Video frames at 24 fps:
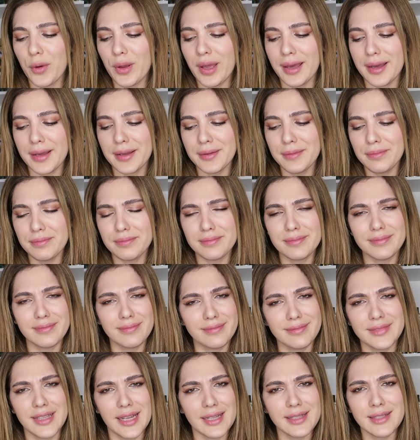okay,
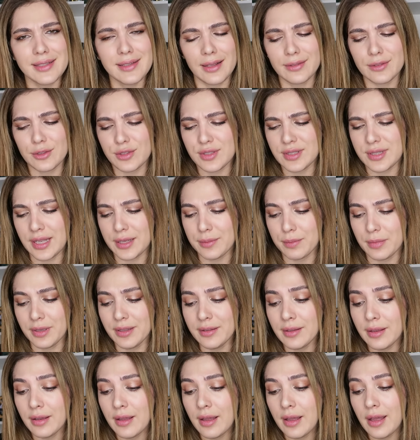that's an
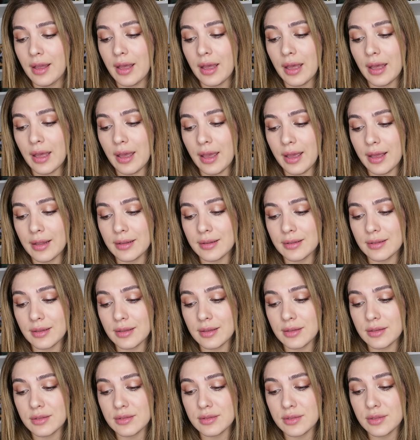understatement. And
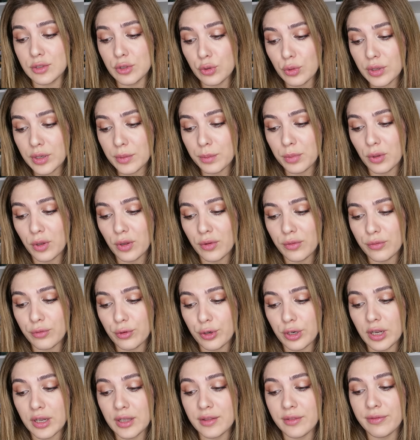suitable
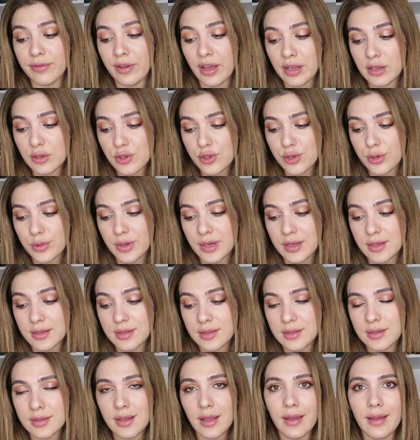for
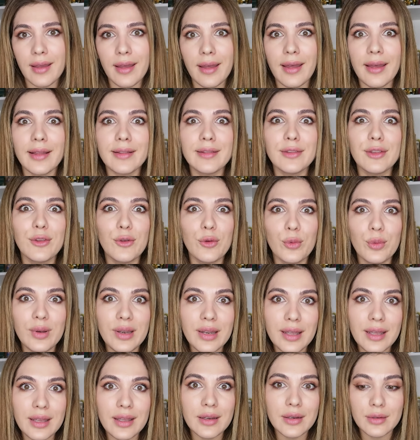adventurous and
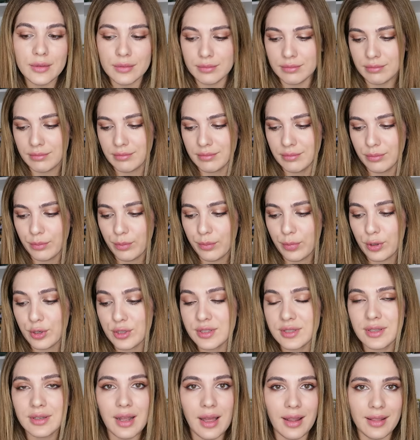unique
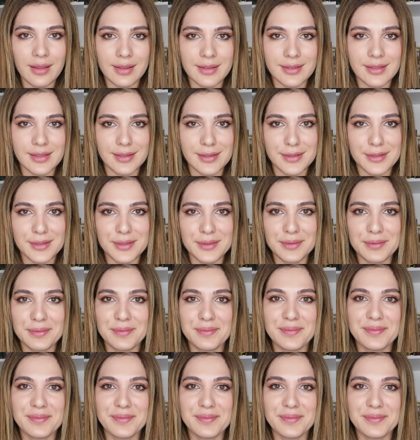personalities.